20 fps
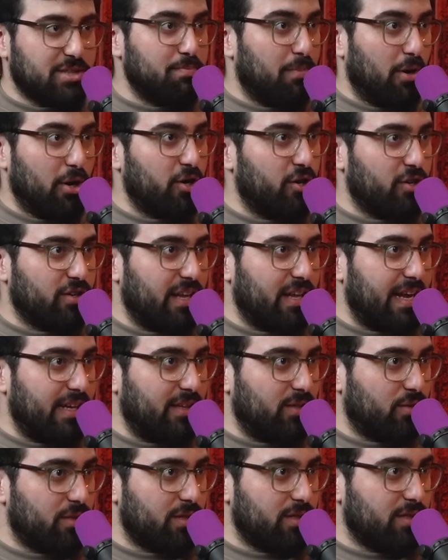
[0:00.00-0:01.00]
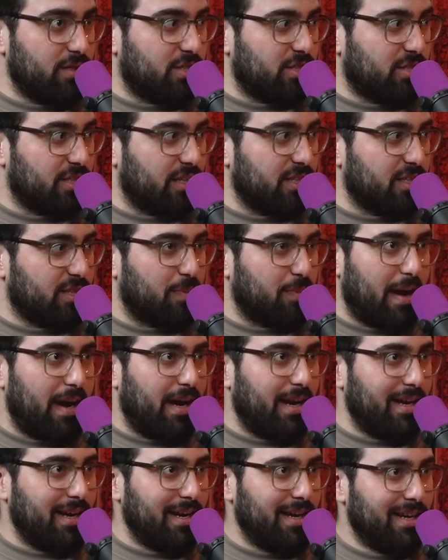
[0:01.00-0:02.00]
just murdered landlords just on the
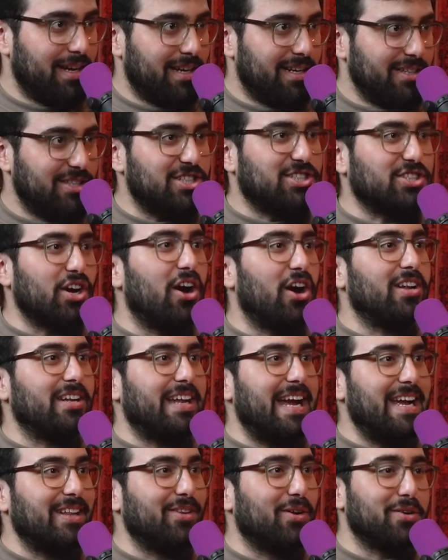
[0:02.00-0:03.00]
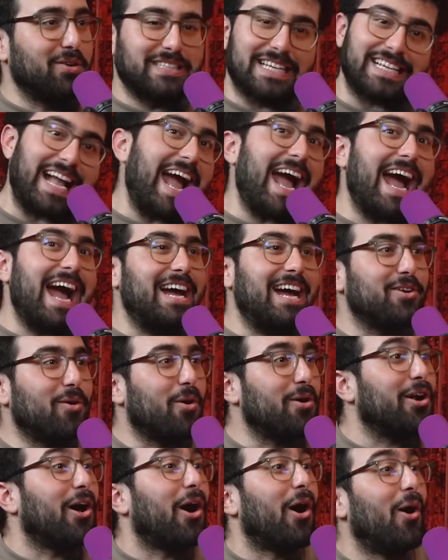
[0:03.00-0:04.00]
spot. Just saw a landlord was like, ah,
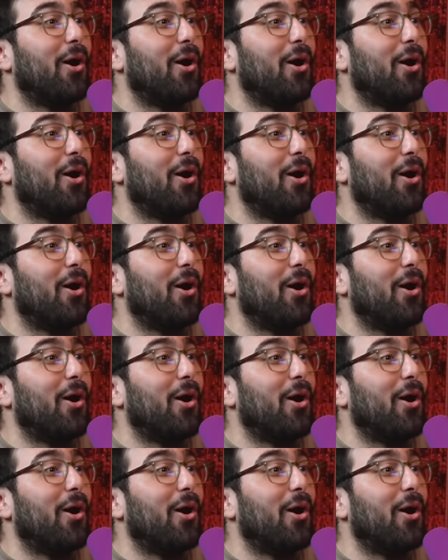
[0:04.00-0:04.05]
you own a